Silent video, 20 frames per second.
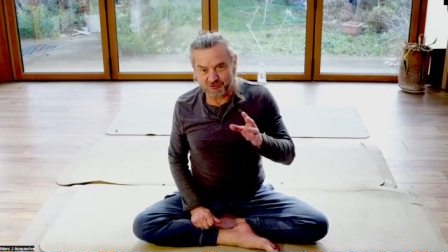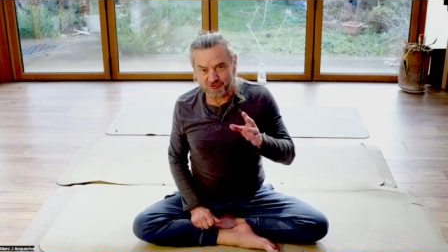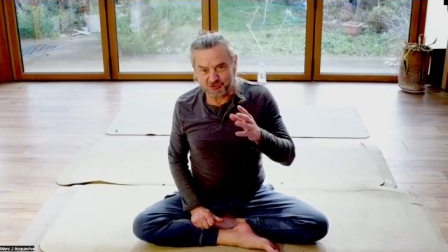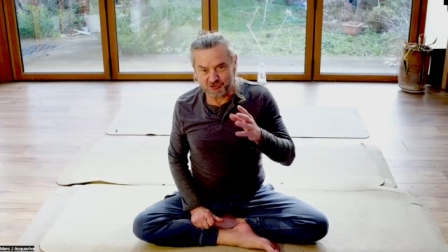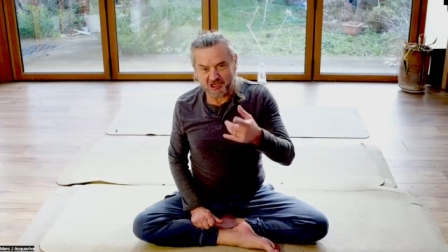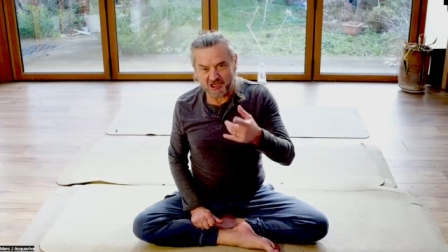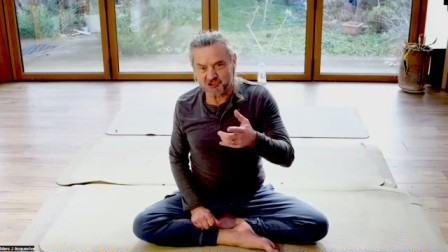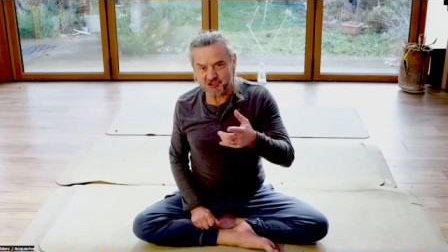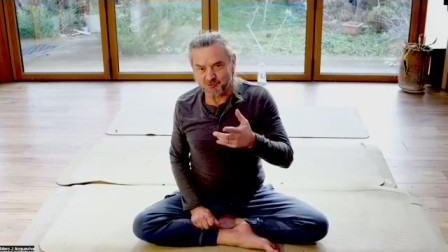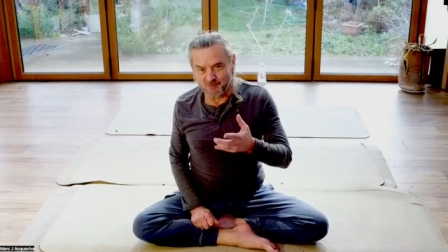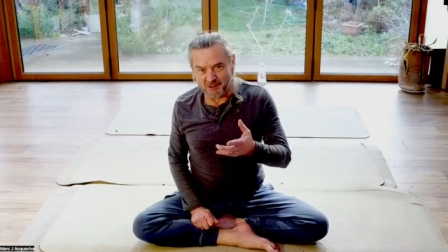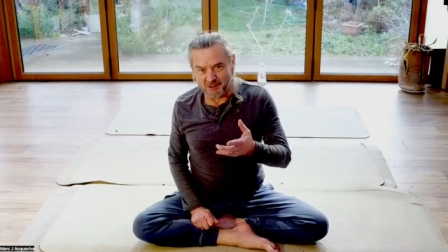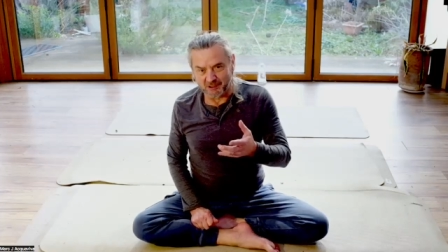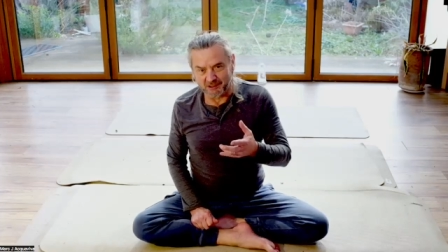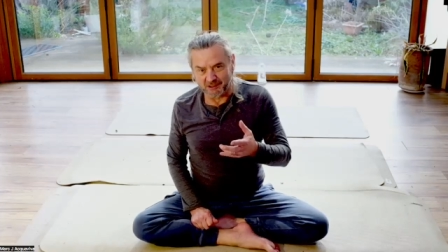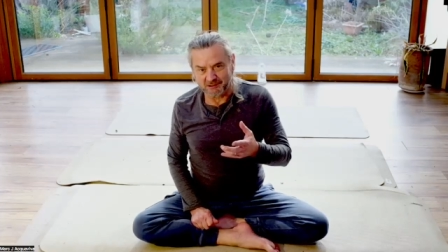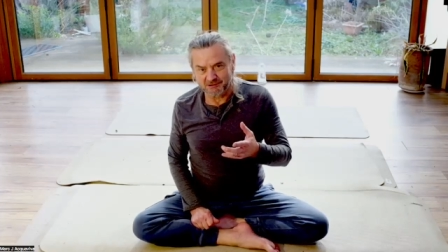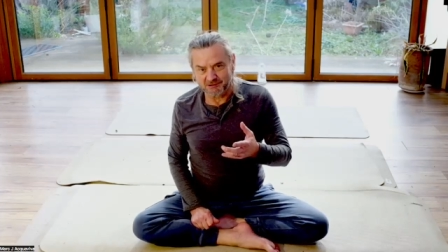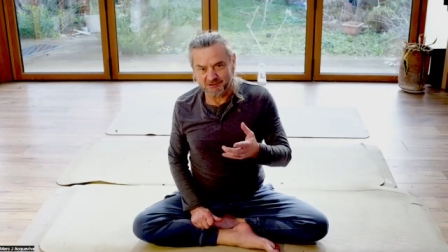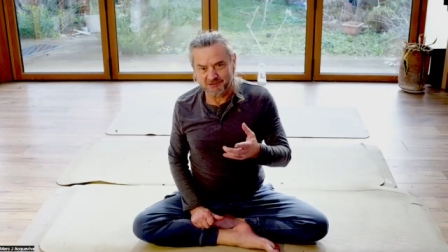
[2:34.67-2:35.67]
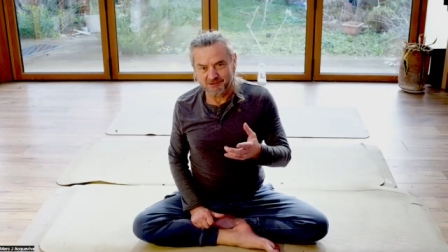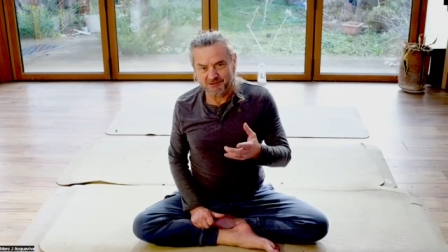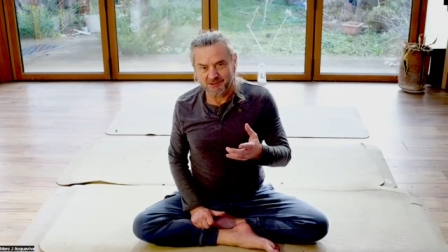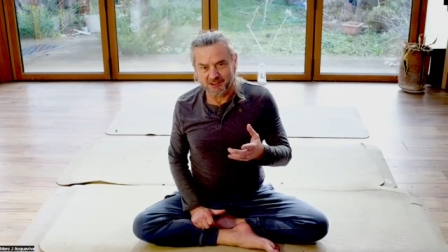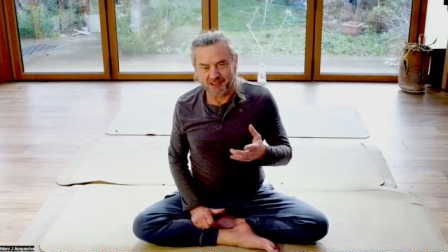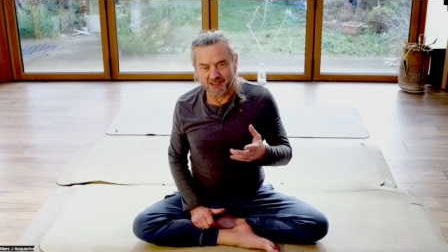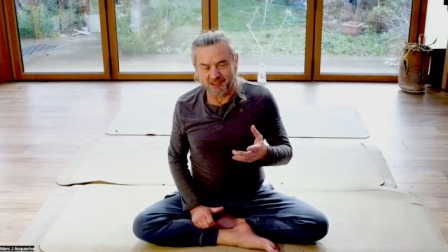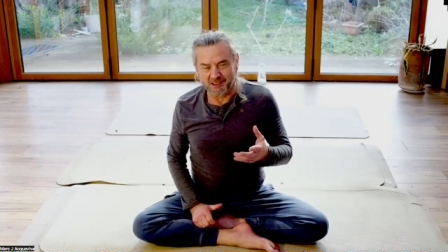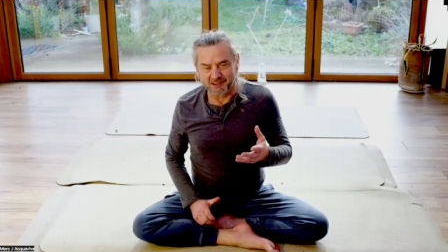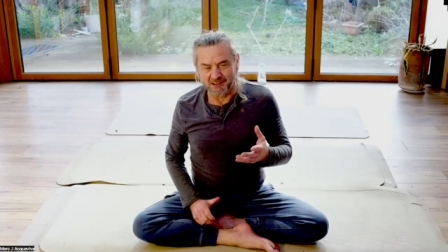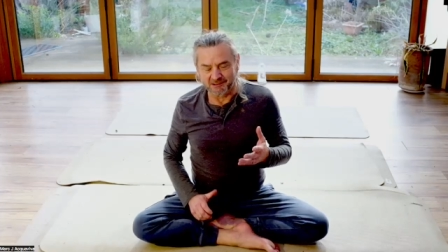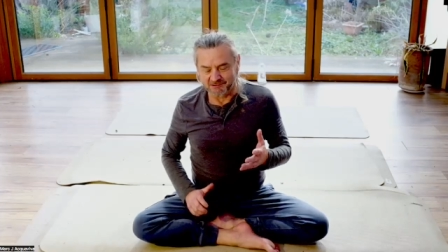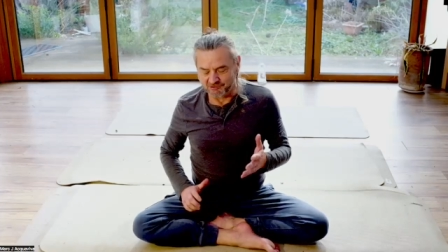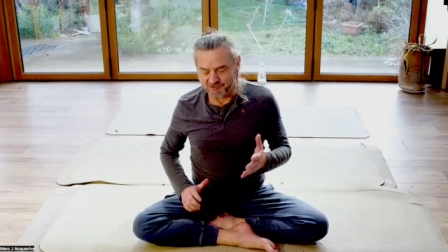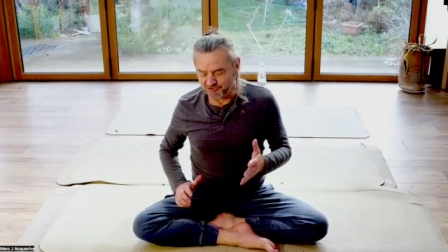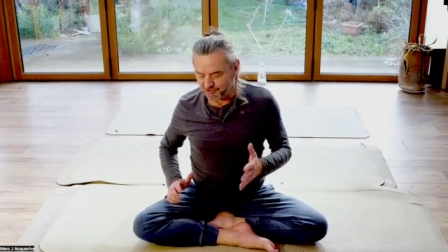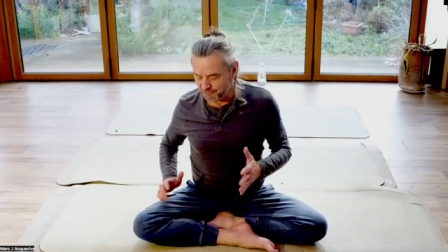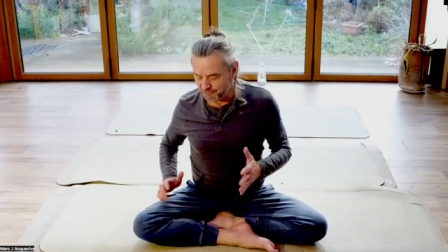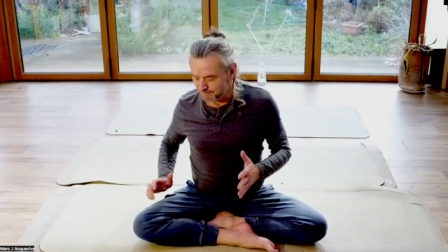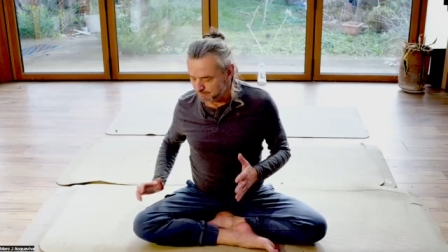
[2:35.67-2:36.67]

you change your mind and